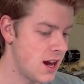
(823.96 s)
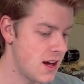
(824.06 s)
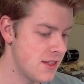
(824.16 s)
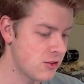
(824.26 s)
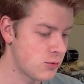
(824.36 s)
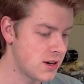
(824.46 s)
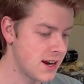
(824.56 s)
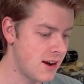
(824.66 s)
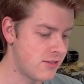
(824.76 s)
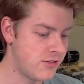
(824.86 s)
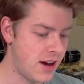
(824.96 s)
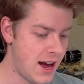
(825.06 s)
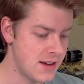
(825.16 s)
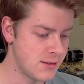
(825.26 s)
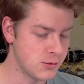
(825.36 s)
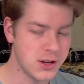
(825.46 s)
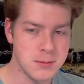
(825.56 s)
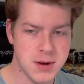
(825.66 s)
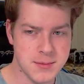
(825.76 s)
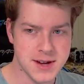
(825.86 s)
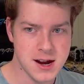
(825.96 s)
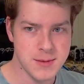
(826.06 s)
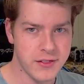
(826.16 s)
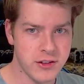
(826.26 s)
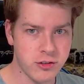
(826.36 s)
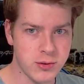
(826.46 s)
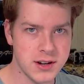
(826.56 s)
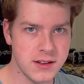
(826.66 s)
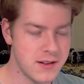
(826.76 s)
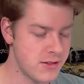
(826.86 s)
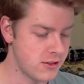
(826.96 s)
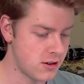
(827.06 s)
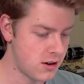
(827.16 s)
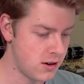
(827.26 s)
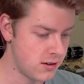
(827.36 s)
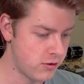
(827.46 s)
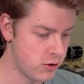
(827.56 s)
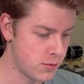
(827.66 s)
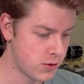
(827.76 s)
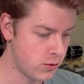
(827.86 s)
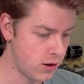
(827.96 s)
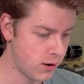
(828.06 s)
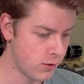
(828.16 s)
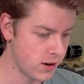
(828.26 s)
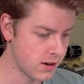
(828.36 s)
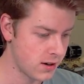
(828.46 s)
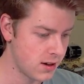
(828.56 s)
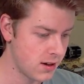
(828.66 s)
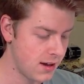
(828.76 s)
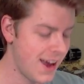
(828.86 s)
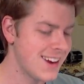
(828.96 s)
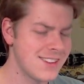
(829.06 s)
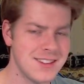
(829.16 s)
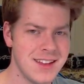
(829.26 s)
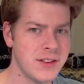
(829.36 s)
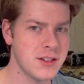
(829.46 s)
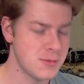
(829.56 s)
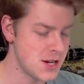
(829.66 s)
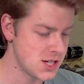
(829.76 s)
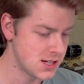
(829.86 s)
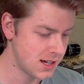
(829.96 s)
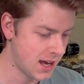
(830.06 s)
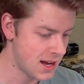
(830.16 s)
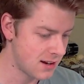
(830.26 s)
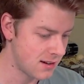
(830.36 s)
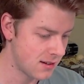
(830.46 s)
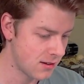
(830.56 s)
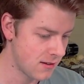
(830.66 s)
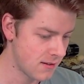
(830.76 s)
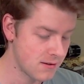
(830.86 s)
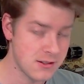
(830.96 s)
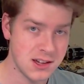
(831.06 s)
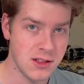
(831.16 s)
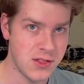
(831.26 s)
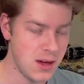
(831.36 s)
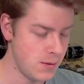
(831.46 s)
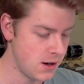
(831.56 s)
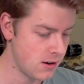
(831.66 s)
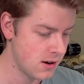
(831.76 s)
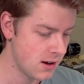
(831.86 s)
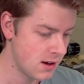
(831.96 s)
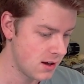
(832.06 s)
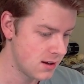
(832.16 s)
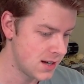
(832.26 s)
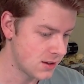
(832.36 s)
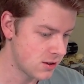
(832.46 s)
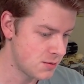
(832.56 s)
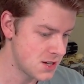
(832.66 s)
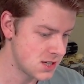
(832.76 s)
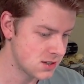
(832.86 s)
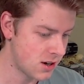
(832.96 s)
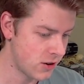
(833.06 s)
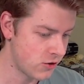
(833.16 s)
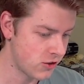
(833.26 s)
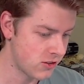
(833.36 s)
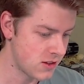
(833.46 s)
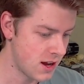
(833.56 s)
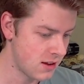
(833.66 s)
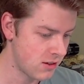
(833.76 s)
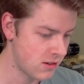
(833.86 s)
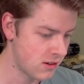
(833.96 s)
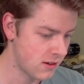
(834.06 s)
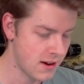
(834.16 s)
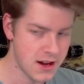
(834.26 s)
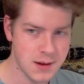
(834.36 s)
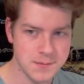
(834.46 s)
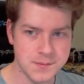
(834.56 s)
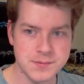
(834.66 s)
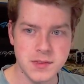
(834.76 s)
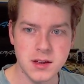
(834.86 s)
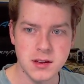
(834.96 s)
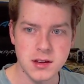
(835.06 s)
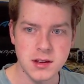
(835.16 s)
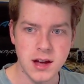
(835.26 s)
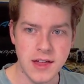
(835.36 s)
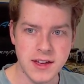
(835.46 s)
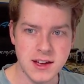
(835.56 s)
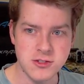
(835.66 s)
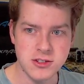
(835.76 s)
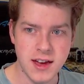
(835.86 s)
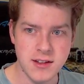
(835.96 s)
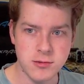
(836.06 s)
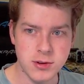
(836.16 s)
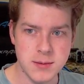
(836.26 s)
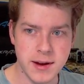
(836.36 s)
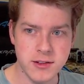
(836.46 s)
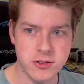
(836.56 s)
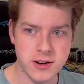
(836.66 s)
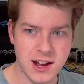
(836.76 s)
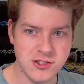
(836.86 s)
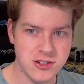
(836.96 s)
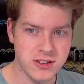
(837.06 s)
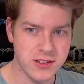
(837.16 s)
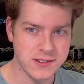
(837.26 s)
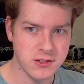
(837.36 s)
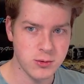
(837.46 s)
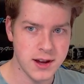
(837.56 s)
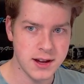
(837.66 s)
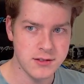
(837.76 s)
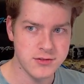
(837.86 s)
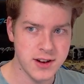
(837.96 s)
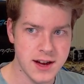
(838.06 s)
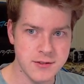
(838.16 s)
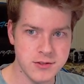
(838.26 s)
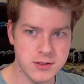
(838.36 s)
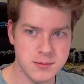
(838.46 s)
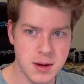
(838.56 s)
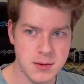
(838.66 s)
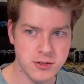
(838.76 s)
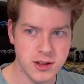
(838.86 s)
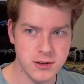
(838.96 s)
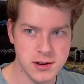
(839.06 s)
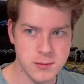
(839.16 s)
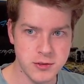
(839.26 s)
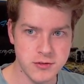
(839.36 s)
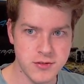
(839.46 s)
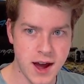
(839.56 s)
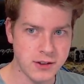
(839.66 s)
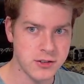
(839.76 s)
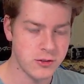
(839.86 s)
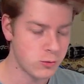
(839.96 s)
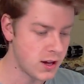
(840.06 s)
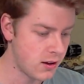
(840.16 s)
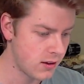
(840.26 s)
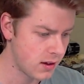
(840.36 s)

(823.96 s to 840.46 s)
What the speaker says: This one got a 5. I'm really bummed out about this one. I love this card, super cool artwork, and it's a Delta Species again. See a theme here. Delta Species cards are just nuts. I think it just has really bad scratches. I think that's why I got a 5. Maybe centering was a factor as well.